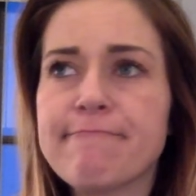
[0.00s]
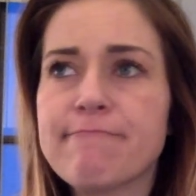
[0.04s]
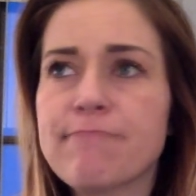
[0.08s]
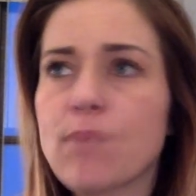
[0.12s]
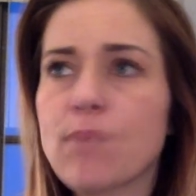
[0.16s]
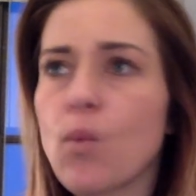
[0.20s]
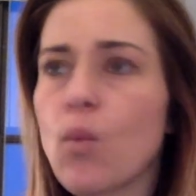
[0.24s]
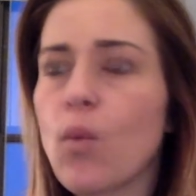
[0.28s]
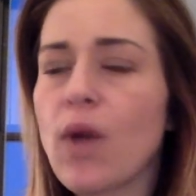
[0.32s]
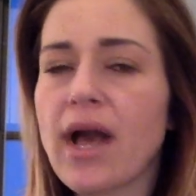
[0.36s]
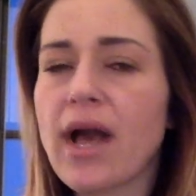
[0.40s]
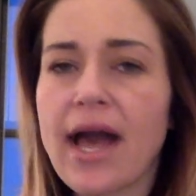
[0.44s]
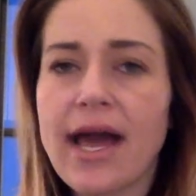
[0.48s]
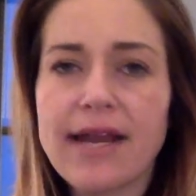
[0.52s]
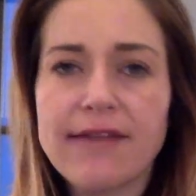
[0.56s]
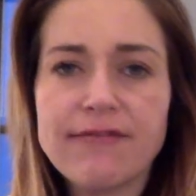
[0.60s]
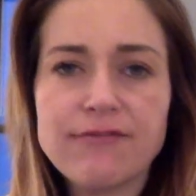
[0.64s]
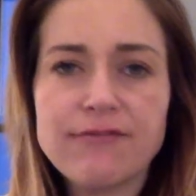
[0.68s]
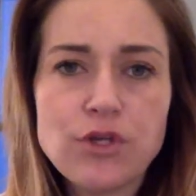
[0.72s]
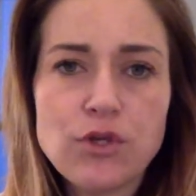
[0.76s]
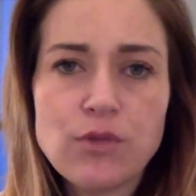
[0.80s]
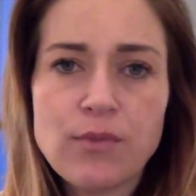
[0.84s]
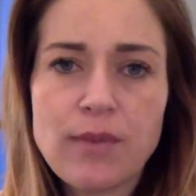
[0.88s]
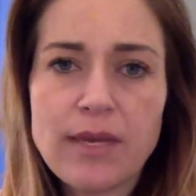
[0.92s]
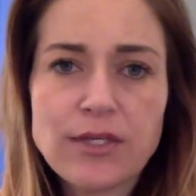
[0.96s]
what kind of
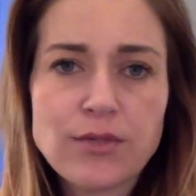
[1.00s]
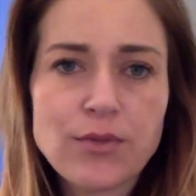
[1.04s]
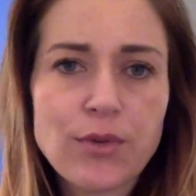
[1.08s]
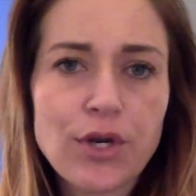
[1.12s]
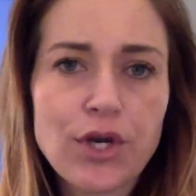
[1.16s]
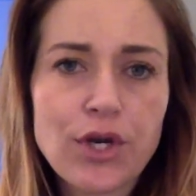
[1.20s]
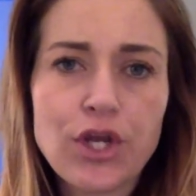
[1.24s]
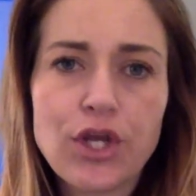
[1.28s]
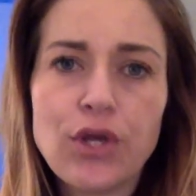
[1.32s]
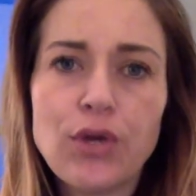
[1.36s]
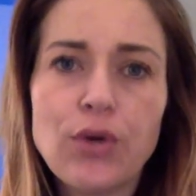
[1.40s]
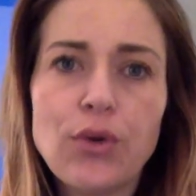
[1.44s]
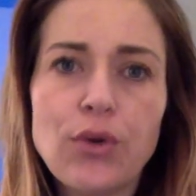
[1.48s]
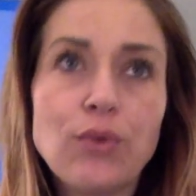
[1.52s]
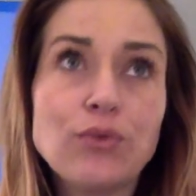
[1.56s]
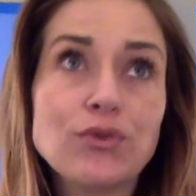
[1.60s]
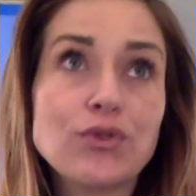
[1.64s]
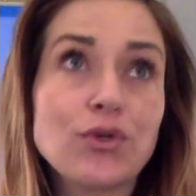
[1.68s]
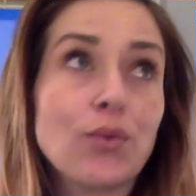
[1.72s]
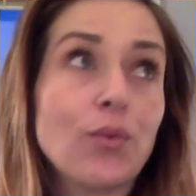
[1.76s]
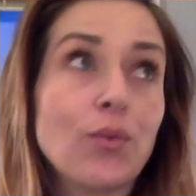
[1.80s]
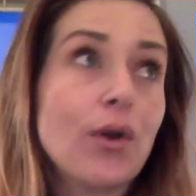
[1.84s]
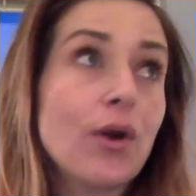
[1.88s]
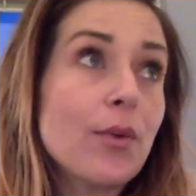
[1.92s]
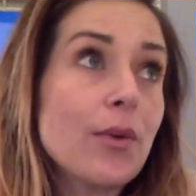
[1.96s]
toothpaste we're going to use
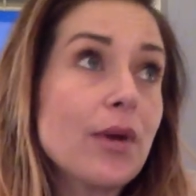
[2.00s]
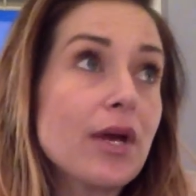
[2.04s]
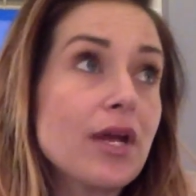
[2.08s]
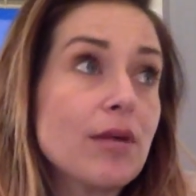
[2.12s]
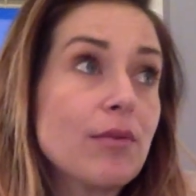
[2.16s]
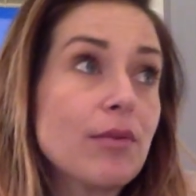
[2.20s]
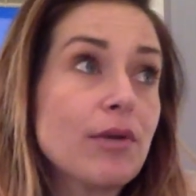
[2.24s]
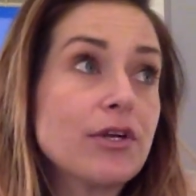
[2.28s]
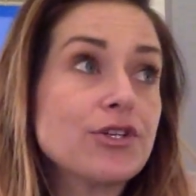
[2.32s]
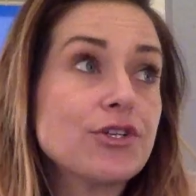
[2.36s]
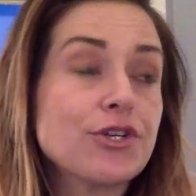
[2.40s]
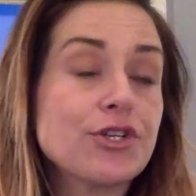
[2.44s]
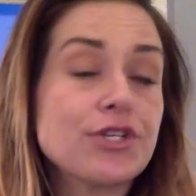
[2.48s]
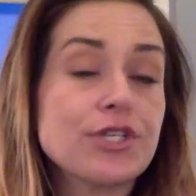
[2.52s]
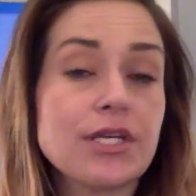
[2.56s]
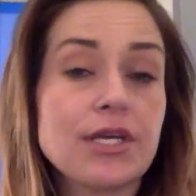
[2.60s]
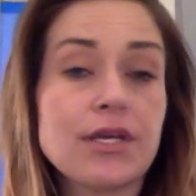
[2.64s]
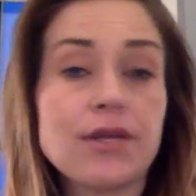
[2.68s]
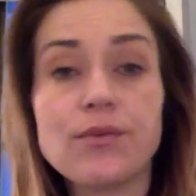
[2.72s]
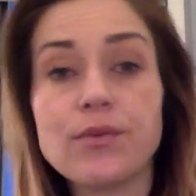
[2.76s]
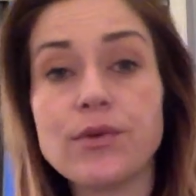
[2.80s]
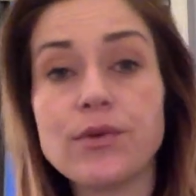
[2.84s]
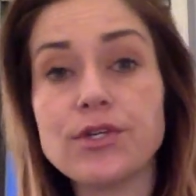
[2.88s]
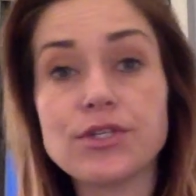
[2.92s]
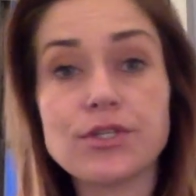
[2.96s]
or where we're going to brush our
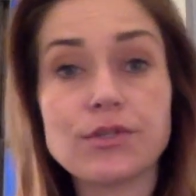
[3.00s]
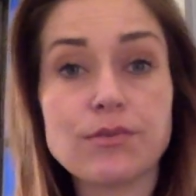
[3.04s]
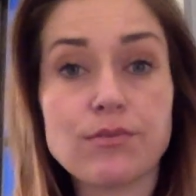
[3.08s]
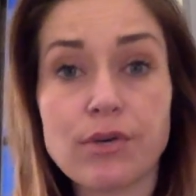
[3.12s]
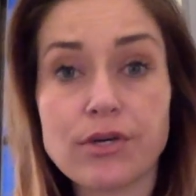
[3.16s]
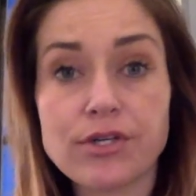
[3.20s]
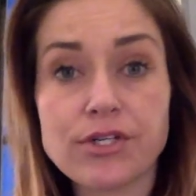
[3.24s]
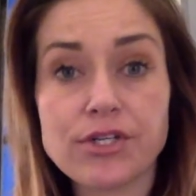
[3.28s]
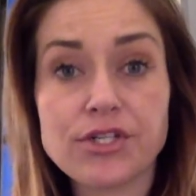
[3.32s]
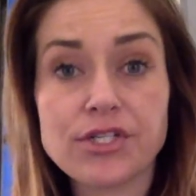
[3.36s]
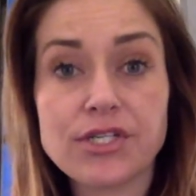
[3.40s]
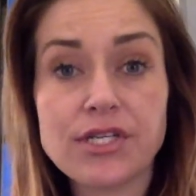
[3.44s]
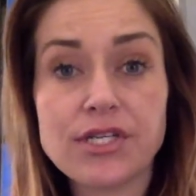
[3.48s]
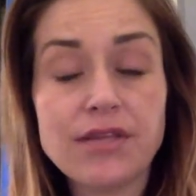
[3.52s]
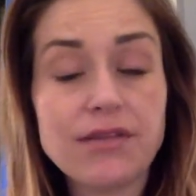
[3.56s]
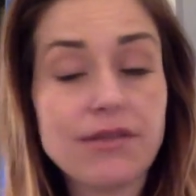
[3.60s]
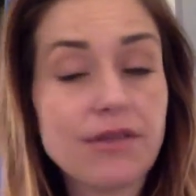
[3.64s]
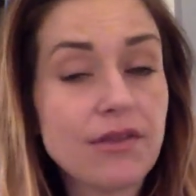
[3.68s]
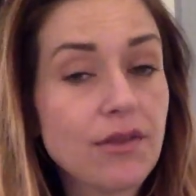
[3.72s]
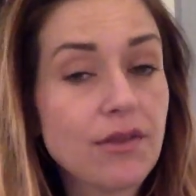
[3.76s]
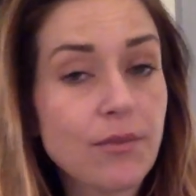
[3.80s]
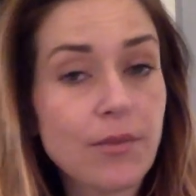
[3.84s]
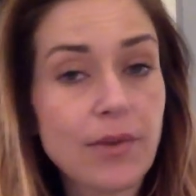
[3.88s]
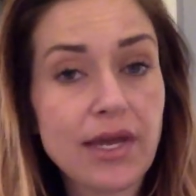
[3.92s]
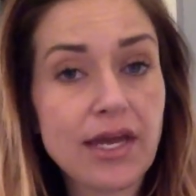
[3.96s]
teeth. We just brush our teeth
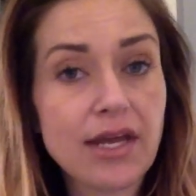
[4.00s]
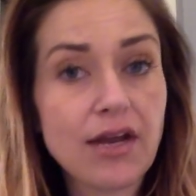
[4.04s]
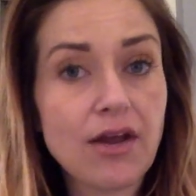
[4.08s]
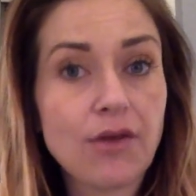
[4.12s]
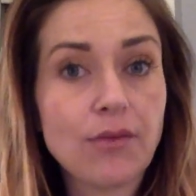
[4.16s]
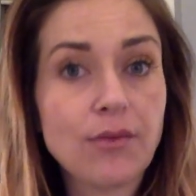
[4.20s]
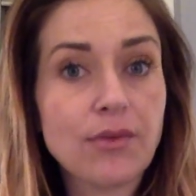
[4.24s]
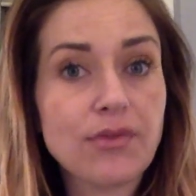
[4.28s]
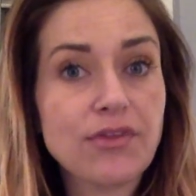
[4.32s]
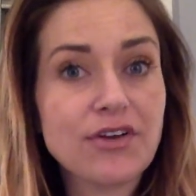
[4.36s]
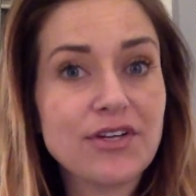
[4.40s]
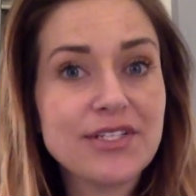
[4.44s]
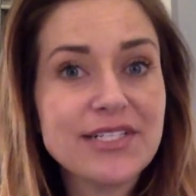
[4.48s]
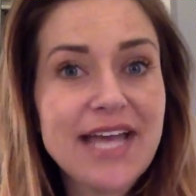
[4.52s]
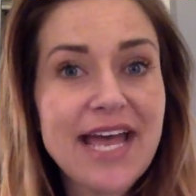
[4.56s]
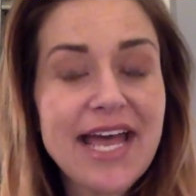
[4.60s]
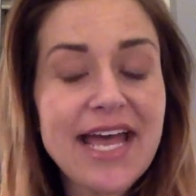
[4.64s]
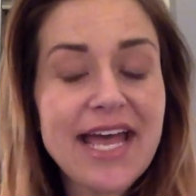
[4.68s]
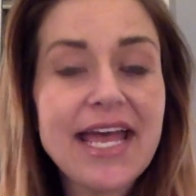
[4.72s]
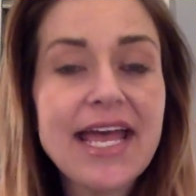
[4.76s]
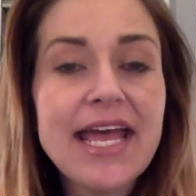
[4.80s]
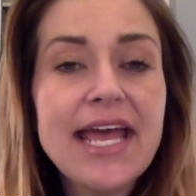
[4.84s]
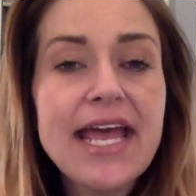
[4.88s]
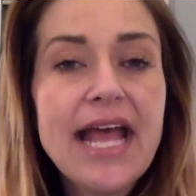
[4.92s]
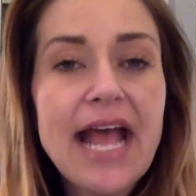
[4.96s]
and then we get on with our
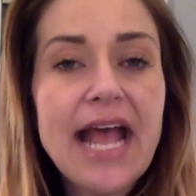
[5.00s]
day.